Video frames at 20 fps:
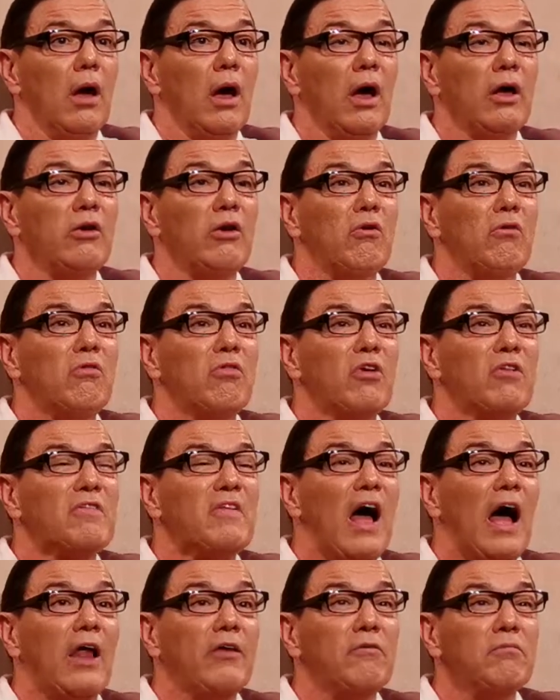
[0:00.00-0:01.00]
"Are you the
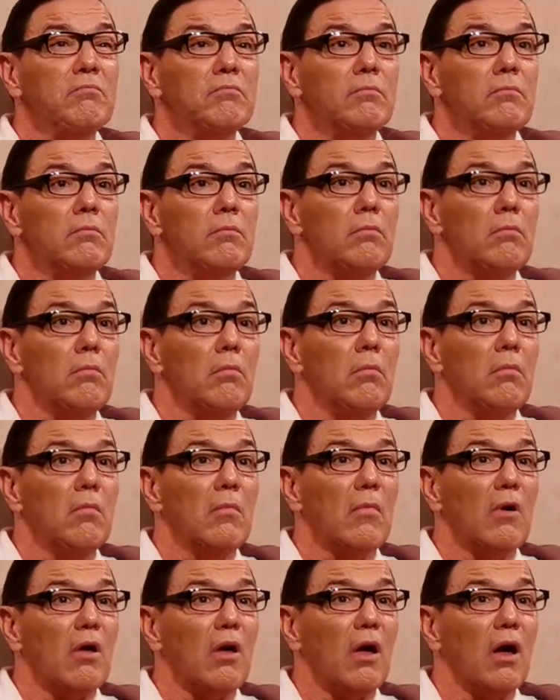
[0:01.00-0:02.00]
son?"
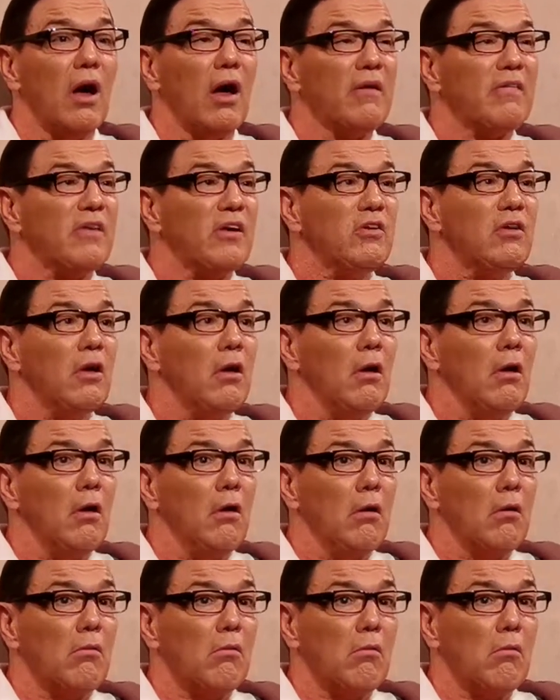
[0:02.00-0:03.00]
I said,
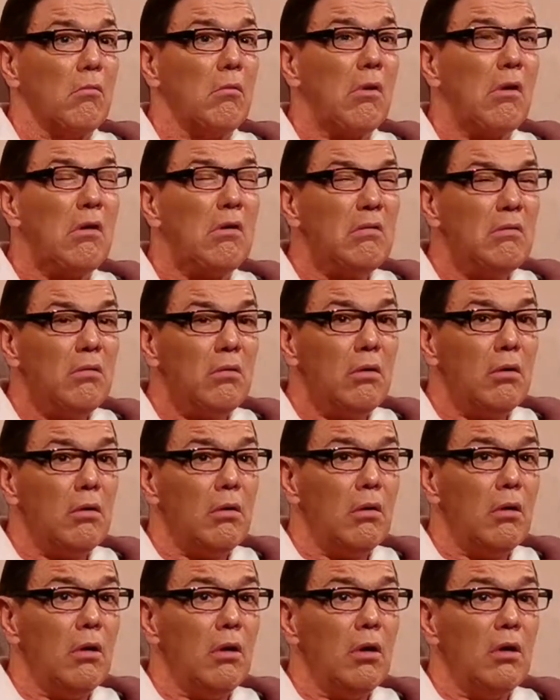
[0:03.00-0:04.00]
"What?"
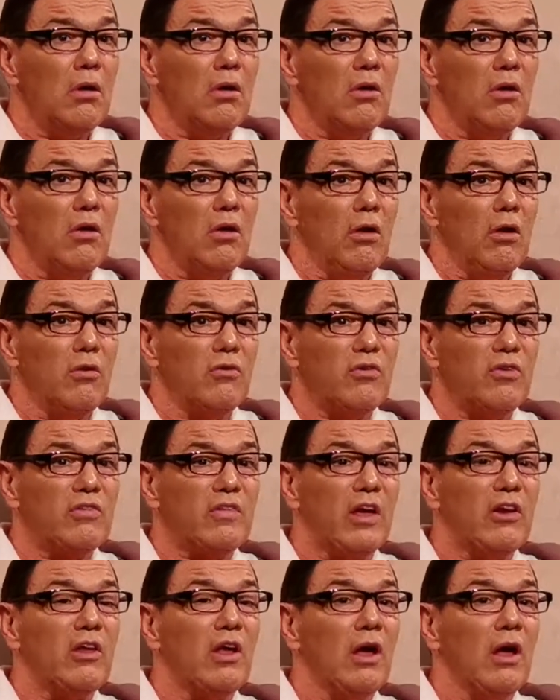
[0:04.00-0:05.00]
She
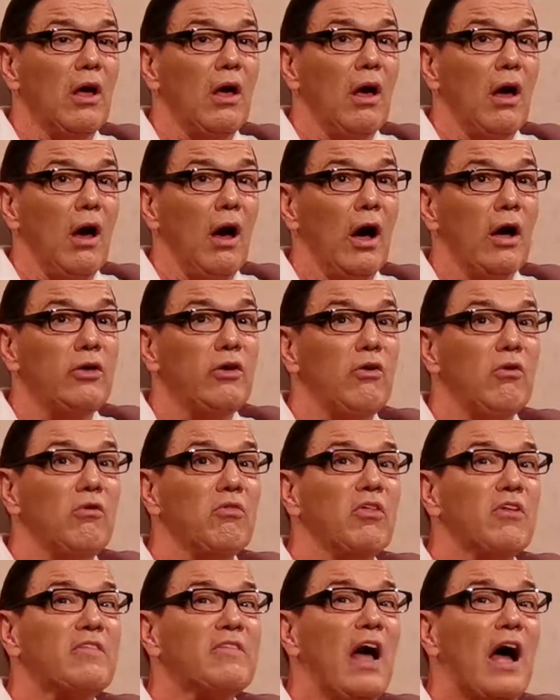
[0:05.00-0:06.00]
said, "Are you
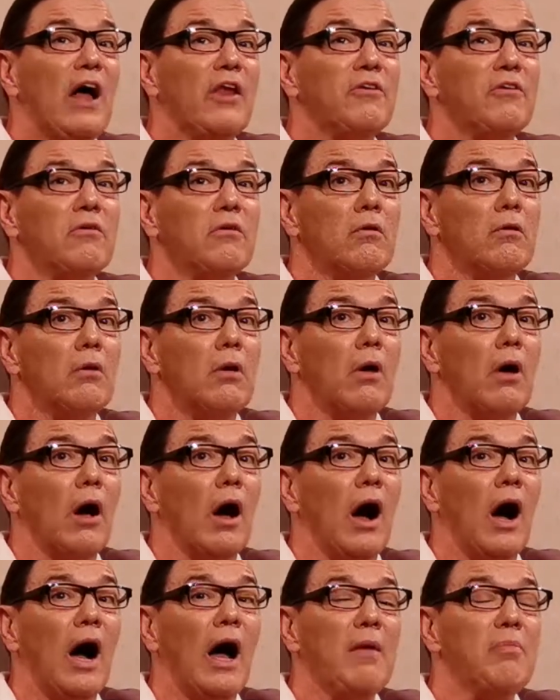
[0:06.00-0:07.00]
the son?
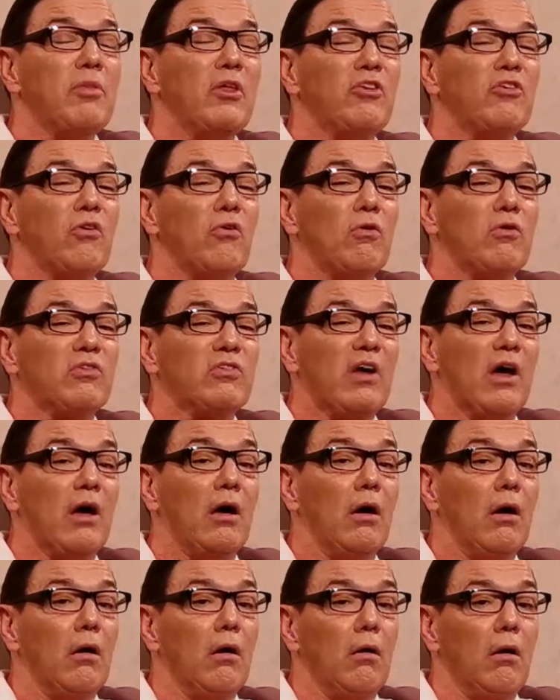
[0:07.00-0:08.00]
I'm the
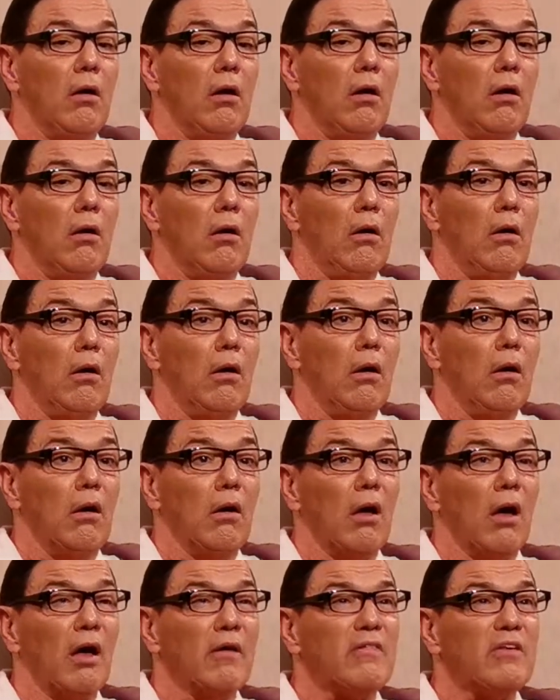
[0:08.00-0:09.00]
daughter."
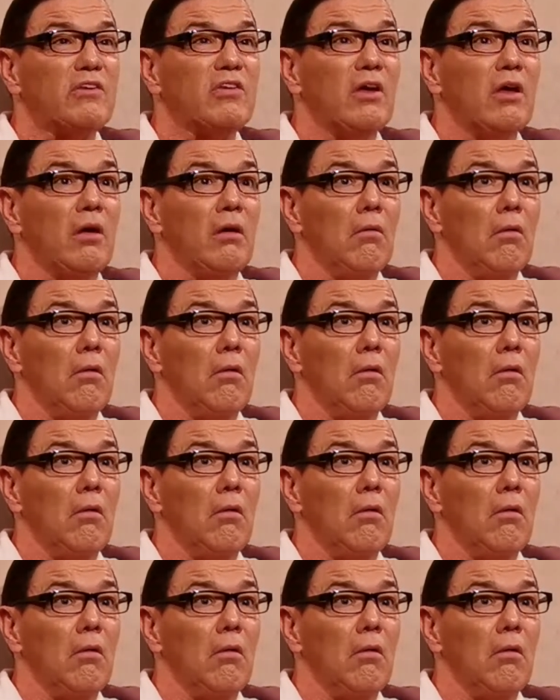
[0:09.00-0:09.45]
I said,